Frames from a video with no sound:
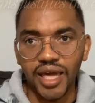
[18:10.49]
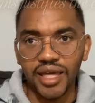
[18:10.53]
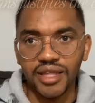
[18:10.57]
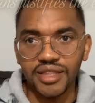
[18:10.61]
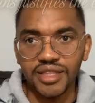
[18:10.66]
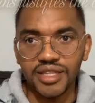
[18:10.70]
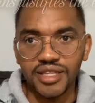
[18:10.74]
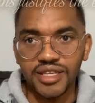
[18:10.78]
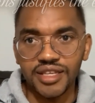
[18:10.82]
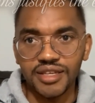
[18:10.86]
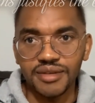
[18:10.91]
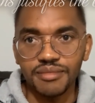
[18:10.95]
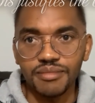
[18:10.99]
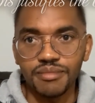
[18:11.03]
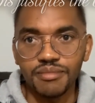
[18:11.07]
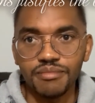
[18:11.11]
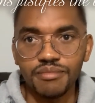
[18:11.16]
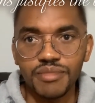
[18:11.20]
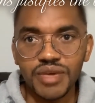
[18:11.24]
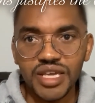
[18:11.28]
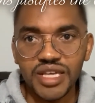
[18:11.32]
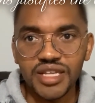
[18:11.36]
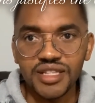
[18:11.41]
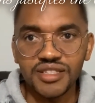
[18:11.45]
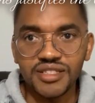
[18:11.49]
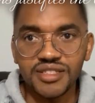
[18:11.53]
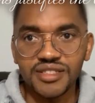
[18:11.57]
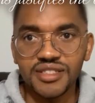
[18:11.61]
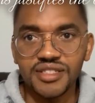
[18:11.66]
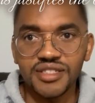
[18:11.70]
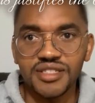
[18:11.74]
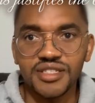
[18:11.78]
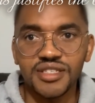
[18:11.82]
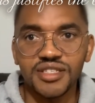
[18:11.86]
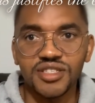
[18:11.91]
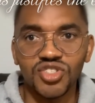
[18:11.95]
the
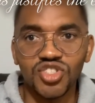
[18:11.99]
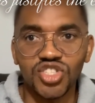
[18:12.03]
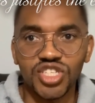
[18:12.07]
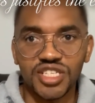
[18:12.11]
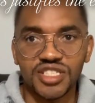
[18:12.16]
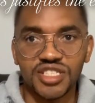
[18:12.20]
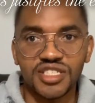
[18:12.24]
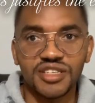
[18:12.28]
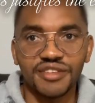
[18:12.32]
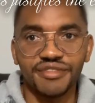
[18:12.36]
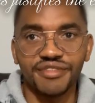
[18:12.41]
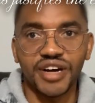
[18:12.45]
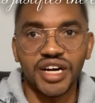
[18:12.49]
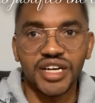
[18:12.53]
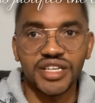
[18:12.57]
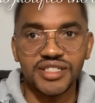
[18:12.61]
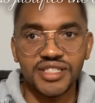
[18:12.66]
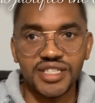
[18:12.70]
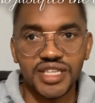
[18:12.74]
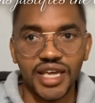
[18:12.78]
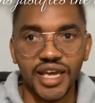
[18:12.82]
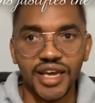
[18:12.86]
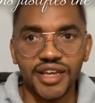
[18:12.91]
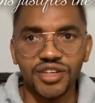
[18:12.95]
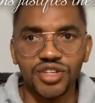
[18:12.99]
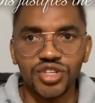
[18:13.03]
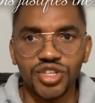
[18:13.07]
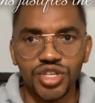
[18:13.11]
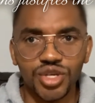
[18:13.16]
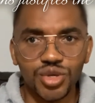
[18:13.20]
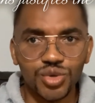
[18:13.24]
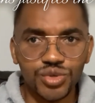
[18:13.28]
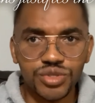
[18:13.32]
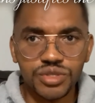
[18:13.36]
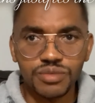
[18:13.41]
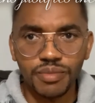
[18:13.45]
means justifies the end
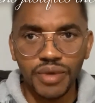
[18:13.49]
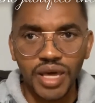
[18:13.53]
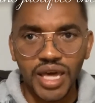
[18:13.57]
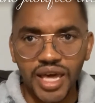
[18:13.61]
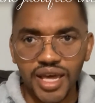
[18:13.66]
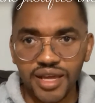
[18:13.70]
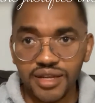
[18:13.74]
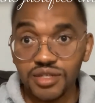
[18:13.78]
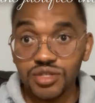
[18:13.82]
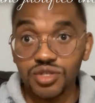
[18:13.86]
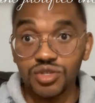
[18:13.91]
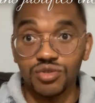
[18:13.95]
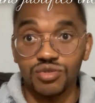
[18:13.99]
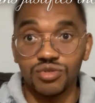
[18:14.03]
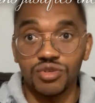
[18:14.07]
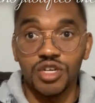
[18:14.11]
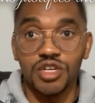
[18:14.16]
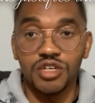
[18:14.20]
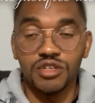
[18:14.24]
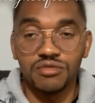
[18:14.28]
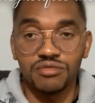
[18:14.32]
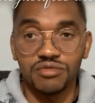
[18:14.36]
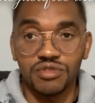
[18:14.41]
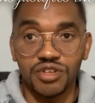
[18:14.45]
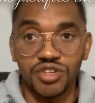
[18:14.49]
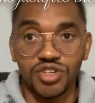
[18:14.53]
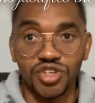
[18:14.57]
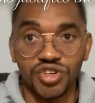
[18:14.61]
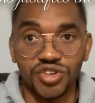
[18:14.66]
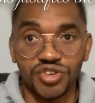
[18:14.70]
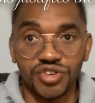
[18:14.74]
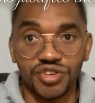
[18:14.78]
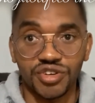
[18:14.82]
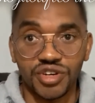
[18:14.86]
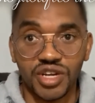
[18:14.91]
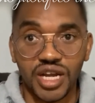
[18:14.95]
use man to in
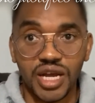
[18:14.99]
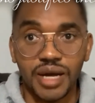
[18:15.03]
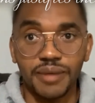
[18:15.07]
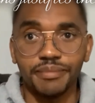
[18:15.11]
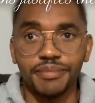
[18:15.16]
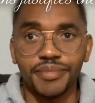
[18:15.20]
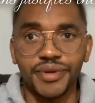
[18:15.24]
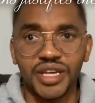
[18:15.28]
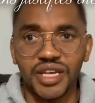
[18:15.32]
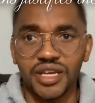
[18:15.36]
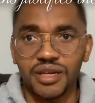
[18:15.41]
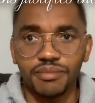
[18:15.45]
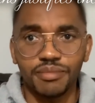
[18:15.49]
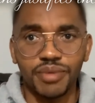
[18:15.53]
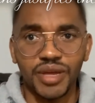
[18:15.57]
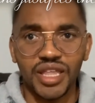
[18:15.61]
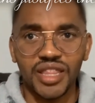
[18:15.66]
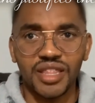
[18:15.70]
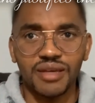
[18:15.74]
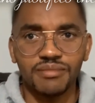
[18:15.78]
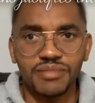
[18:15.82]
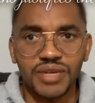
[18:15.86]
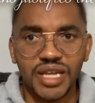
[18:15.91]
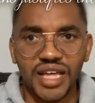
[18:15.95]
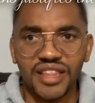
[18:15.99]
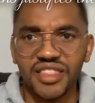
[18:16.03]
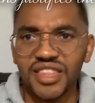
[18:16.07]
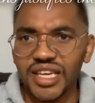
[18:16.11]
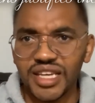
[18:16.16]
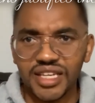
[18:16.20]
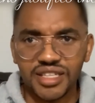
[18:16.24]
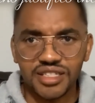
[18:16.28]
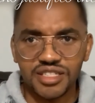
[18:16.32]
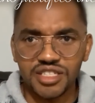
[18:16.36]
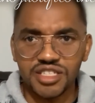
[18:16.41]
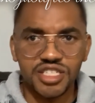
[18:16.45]
your company and pay them nothing
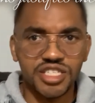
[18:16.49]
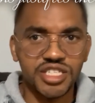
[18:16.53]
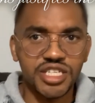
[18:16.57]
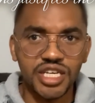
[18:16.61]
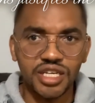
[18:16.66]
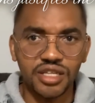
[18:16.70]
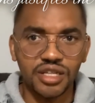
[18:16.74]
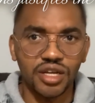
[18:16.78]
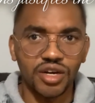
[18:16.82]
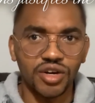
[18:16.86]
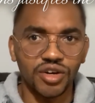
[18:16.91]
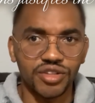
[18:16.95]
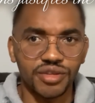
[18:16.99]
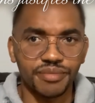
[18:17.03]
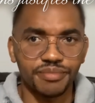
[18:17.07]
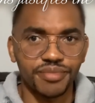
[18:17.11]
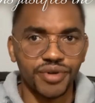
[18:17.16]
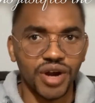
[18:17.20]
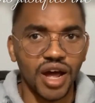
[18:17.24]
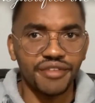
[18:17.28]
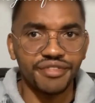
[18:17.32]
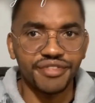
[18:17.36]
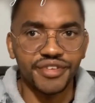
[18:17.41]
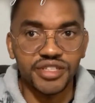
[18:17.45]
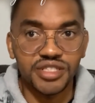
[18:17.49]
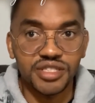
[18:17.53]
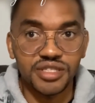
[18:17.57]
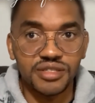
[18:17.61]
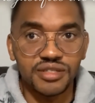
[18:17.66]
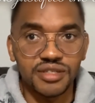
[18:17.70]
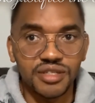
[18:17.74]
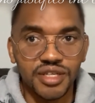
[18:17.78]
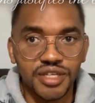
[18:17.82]
and steal all the profits and